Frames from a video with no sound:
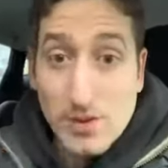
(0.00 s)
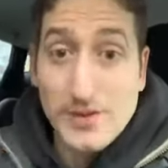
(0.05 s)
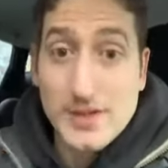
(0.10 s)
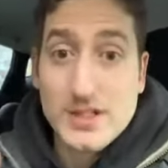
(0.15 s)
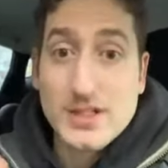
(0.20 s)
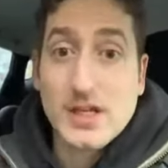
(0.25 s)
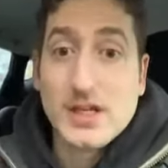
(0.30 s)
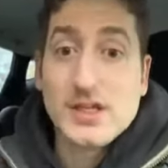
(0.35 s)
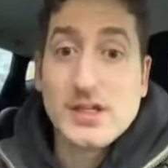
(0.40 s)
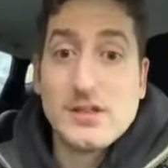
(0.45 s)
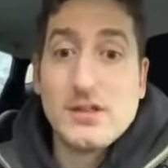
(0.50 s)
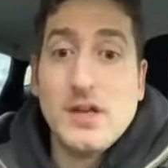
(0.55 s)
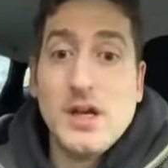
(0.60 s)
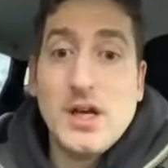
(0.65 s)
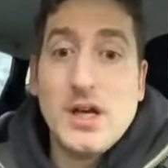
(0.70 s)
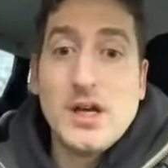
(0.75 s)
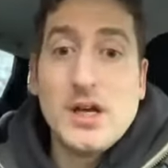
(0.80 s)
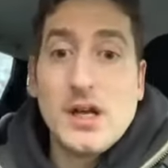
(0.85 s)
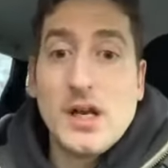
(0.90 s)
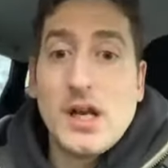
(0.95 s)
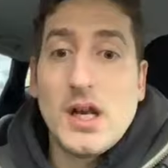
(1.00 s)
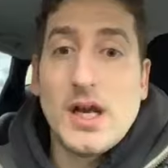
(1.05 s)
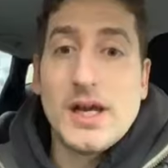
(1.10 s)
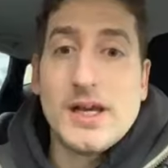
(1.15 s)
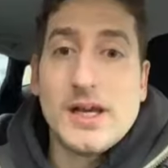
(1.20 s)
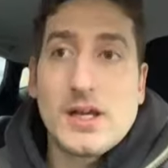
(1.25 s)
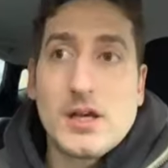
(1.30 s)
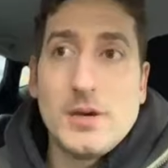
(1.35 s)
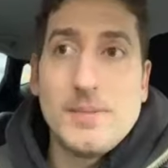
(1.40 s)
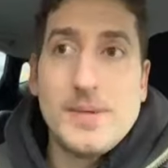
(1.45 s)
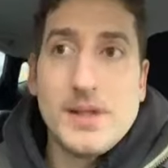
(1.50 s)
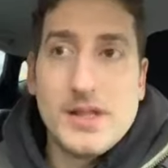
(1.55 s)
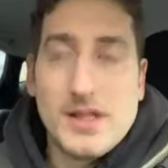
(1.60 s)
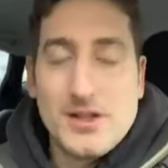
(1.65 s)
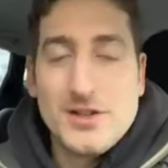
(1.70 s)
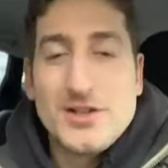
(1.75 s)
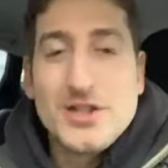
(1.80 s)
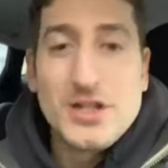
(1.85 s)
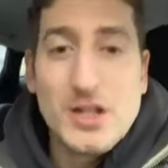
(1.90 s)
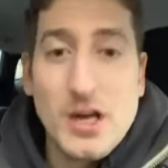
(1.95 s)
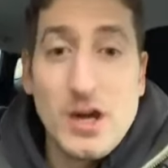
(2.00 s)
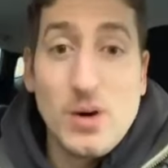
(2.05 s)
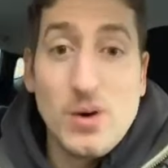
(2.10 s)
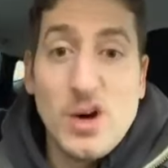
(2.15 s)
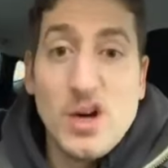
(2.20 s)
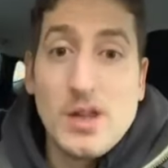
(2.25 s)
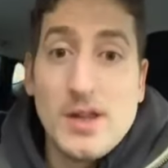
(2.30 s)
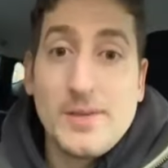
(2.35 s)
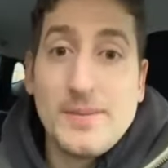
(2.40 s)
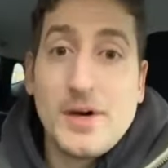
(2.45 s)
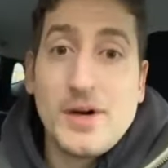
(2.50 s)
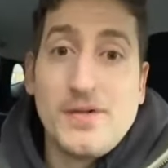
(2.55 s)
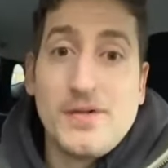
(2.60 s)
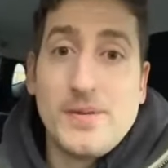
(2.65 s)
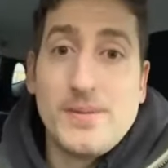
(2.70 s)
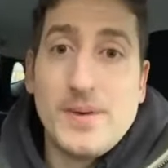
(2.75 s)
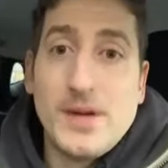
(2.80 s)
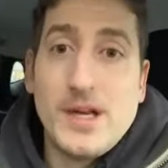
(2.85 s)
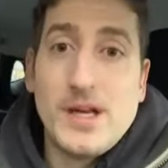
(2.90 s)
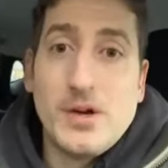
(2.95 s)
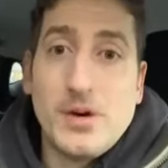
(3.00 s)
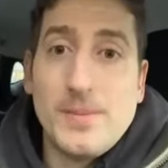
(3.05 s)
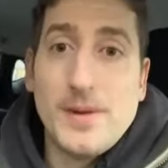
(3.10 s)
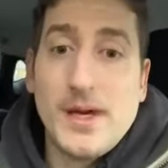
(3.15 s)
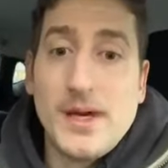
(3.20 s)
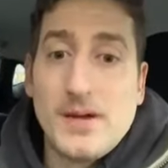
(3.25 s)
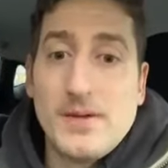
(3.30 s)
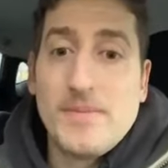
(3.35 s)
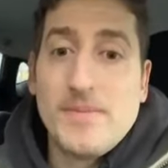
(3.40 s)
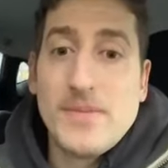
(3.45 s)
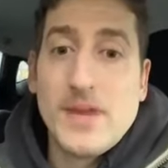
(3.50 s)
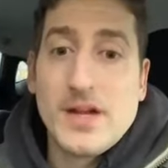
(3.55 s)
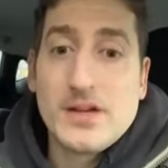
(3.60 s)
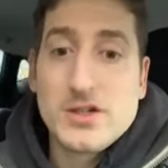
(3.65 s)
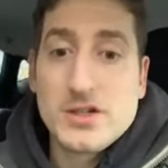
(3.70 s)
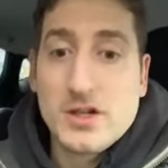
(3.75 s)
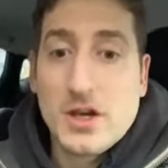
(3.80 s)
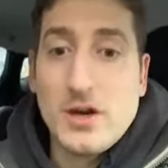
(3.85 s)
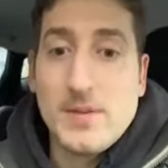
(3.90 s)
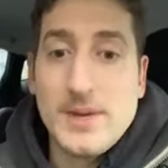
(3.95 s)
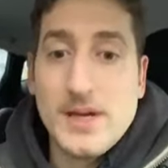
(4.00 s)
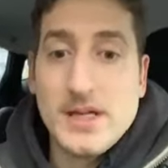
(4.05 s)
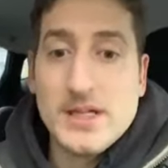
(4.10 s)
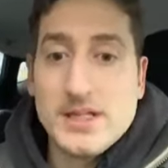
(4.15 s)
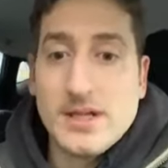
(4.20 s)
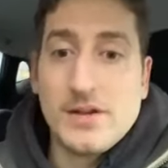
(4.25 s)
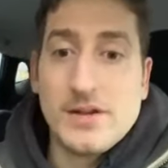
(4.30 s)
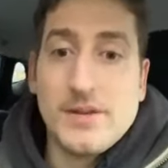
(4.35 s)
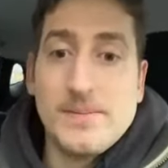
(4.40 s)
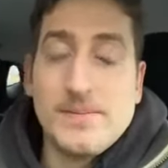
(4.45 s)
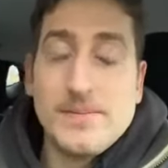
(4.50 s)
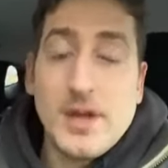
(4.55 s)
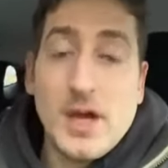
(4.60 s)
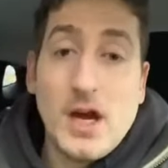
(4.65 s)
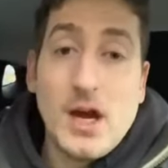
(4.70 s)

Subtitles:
of a sudden. Like, it could be that you just lower them off a little bit and just go a bit easy on them.